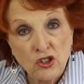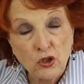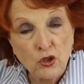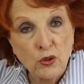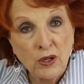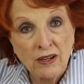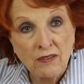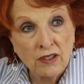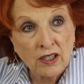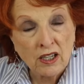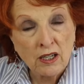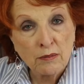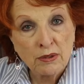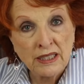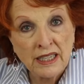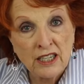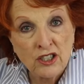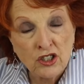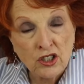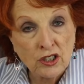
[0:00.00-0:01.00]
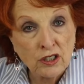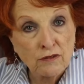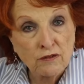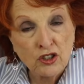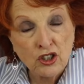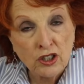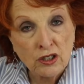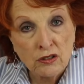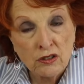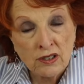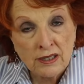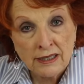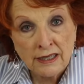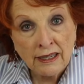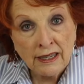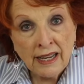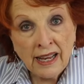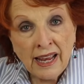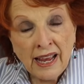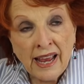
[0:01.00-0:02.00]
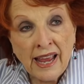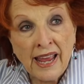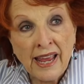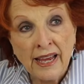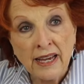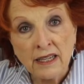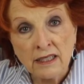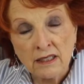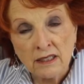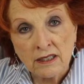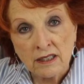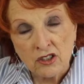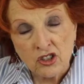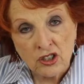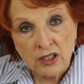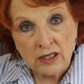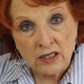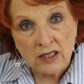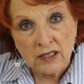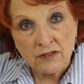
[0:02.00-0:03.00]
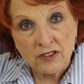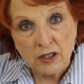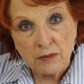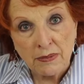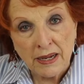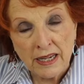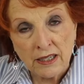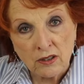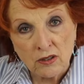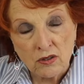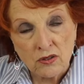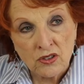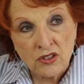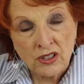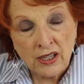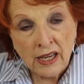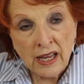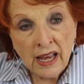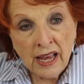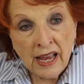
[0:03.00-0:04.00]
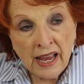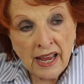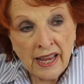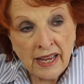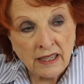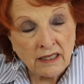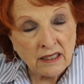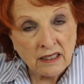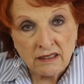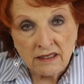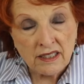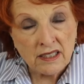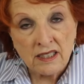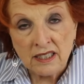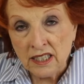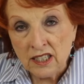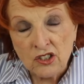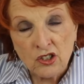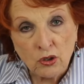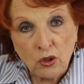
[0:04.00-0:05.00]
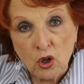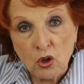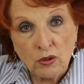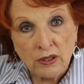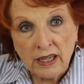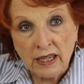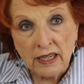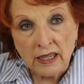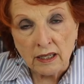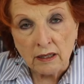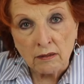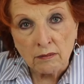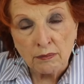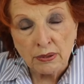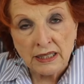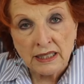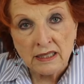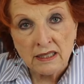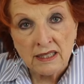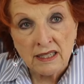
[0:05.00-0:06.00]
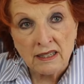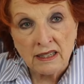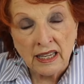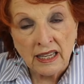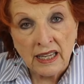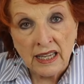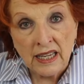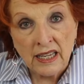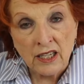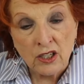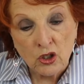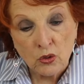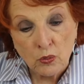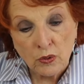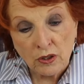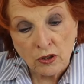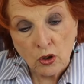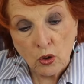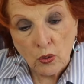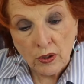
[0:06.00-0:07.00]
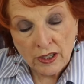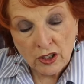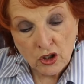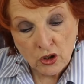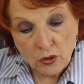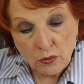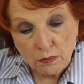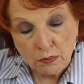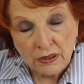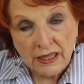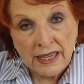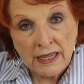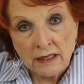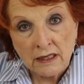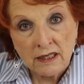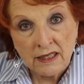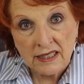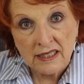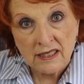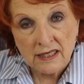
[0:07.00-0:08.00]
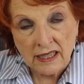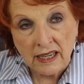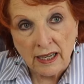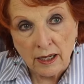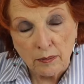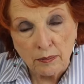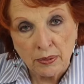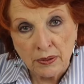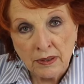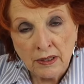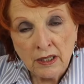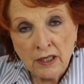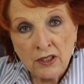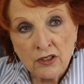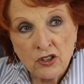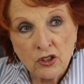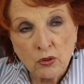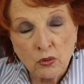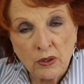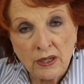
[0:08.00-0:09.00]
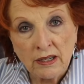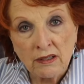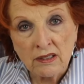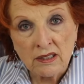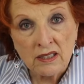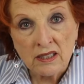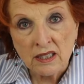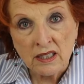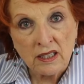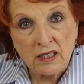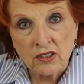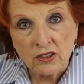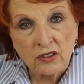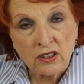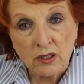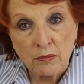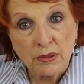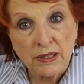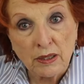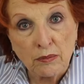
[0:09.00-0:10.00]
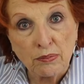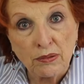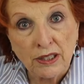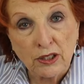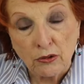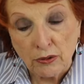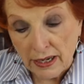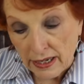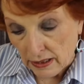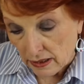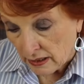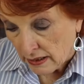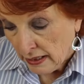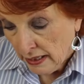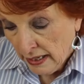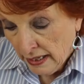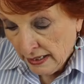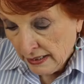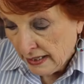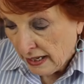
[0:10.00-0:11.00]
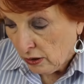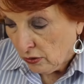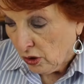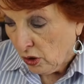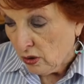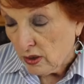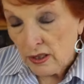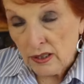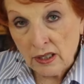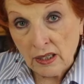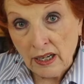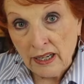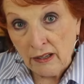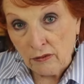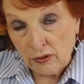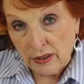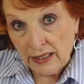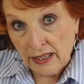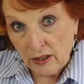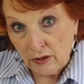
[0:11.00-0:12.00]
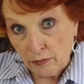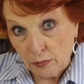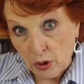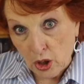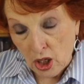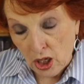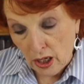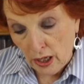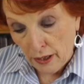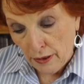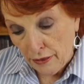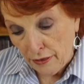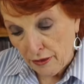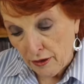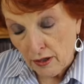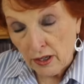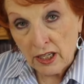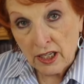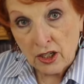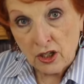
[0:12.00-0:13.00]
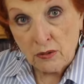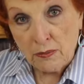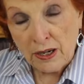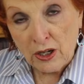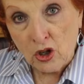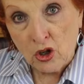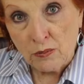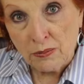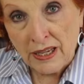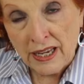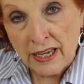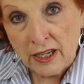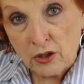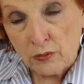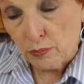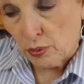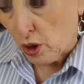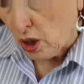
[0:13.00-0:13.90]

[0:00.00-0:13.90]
so you have a combination of juice and the chunks of tomatoes. And the seeds are okay, because in the end, we're going to blend this up to where the seeds are gonna be obliterated. Now notice that I have run out of broth here, my home canned